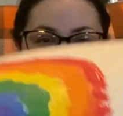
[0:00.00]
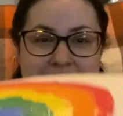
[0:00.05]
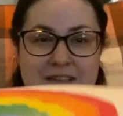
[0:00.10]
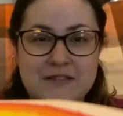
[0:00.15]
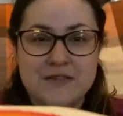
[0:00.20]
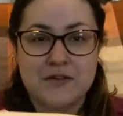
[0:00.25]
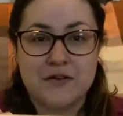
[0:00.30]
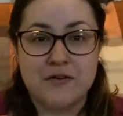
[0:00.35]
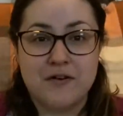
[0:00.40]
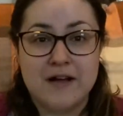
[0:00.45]

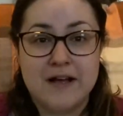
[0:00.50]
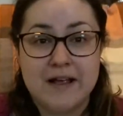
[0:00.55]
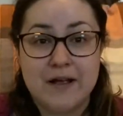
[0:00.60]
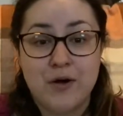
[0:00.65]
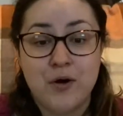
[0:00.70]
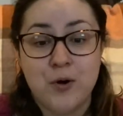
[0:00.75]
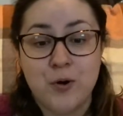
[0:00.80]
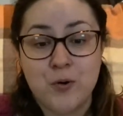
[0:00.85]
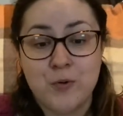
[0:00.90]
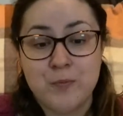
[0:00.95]
So I
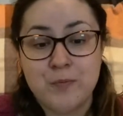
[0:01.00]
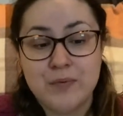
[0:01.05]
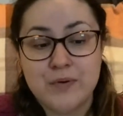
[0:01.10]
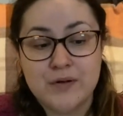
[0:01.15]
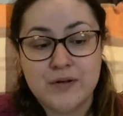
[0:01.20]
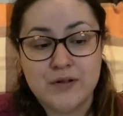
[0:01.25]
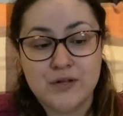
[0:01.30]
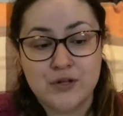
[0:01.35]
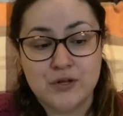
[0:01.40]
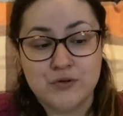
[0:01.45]
hope
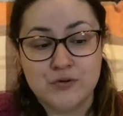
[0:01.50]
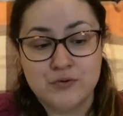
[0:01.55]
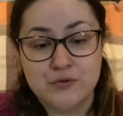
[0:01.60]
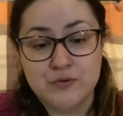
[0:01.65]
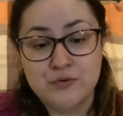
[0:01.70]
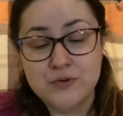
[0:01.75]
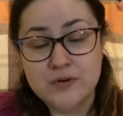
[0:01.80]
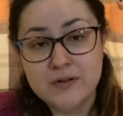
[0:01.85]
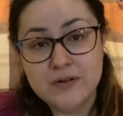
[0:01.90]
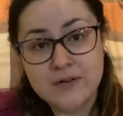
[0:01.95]

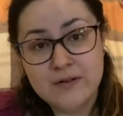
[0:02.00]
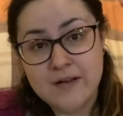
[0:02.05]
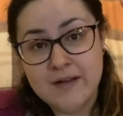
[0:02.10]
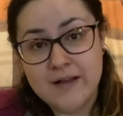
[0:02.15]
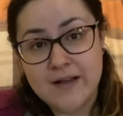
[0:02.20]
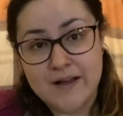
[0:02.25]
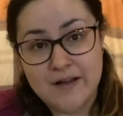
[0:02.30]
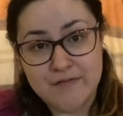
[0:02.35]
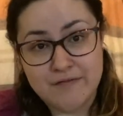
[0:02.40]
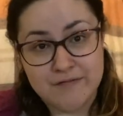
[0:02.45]
you
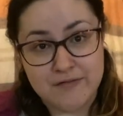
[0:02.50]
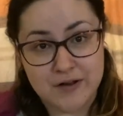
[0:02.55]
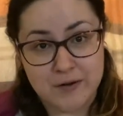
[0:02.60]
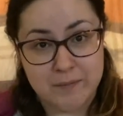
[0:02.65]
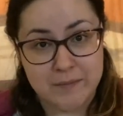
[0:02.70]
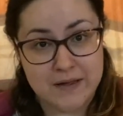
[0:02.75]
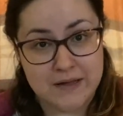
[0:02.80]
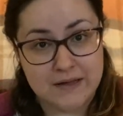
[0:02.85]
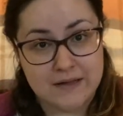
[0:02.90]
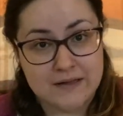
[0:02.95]
have fun
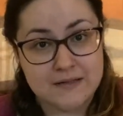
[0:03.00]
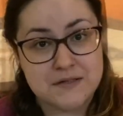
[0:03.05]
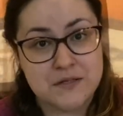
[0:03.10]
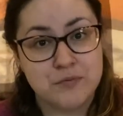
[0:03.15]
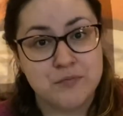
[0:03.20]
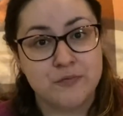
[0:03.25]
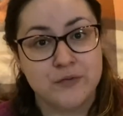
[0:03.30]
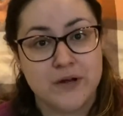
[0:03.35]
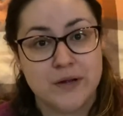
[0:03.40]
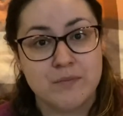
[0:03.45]
making
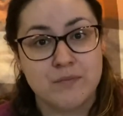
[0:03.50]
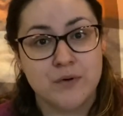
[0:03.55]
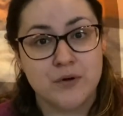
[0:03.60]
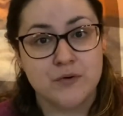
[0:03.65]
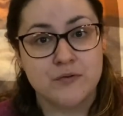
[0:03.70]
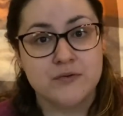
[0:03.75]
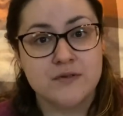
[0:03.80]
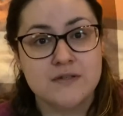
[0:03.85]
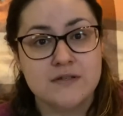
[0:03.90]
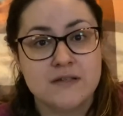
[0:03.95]
some
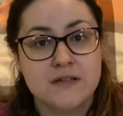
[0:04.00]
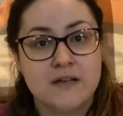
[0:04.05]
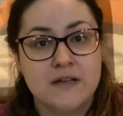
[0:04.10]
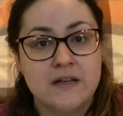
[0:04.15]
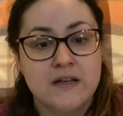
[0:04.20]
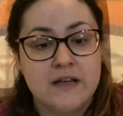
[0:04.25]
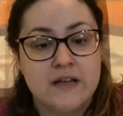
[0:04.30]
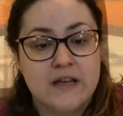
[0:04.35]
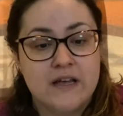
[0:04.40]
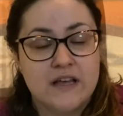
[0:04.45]
rainbows.
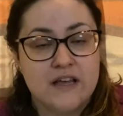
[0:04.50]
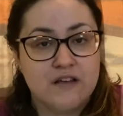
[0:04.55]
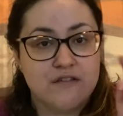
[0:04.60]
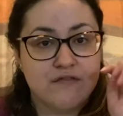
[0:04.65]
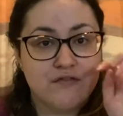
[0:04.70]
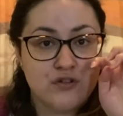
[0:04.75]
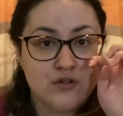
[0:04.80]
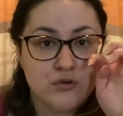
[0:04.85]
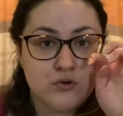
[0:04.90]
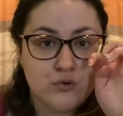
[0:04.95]

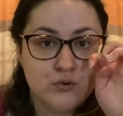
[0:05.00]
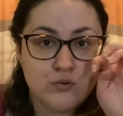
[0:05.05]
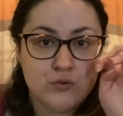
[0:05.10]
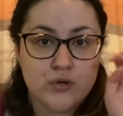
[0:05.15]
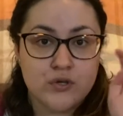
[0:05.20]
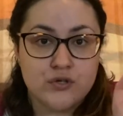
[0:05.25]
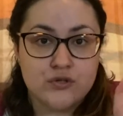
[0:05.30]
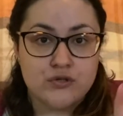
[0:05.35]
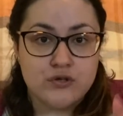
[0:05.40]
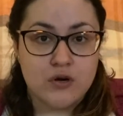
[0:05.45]
If you
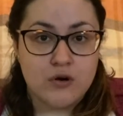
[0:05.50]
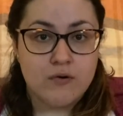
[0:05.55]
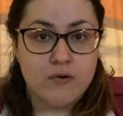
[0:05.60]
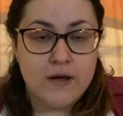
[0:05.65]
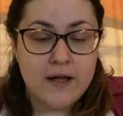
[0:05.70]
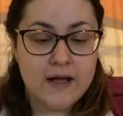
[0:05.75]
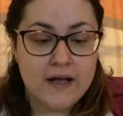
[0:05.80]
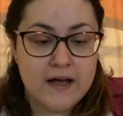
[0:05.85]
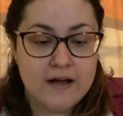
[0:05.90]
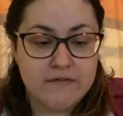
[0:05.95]
don't
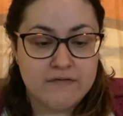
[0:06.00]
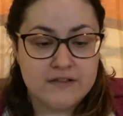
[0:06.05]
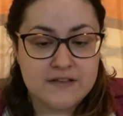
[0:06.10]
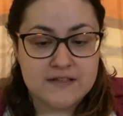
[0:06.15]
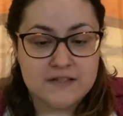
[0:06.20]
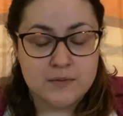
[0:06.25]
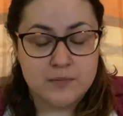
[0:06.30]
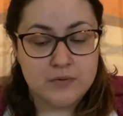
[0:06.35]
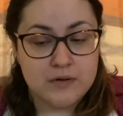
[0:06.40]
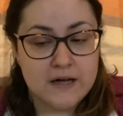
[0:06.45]
have the
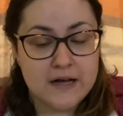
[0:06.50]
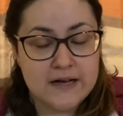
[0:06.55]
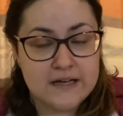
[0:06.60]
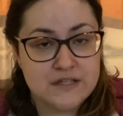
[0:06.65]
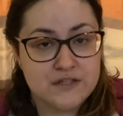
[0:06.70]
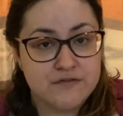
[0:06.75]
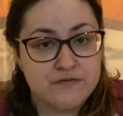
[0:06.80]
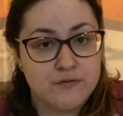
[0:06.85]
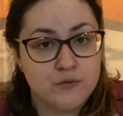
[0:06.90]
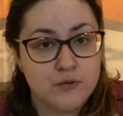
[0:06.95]

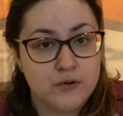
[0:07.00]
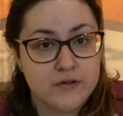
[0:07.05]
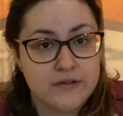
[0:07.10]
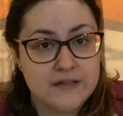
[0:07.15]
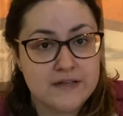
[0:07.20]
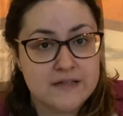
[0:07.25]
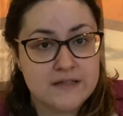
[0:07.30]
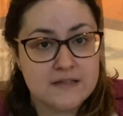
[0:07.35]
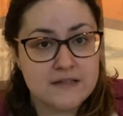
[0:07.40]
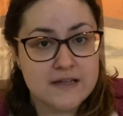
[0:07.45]
supplies for
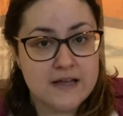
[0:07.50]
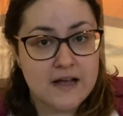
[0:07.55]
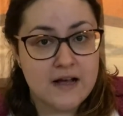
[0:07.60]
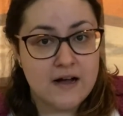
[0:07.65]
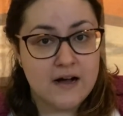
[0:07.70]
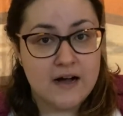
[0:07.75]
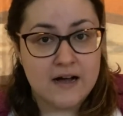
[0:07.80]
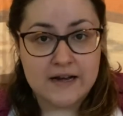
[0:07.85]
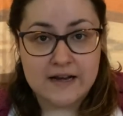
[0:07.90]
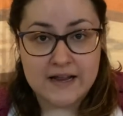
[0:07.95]
these
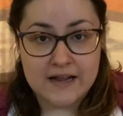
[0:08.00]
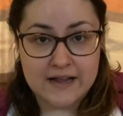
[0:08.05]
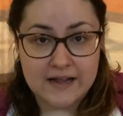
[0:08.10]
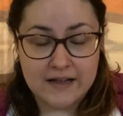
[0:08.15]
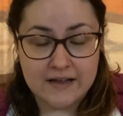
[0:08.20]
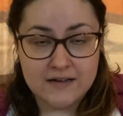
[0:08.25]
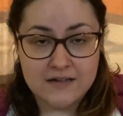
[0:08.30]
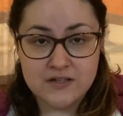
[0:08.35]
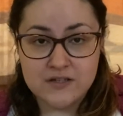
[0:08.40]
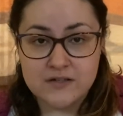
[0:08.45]
on
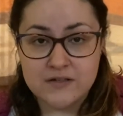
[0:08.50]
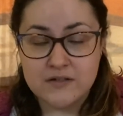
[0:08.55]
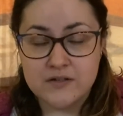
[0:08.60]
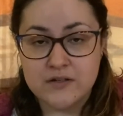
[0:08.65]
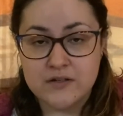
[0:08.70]
hand,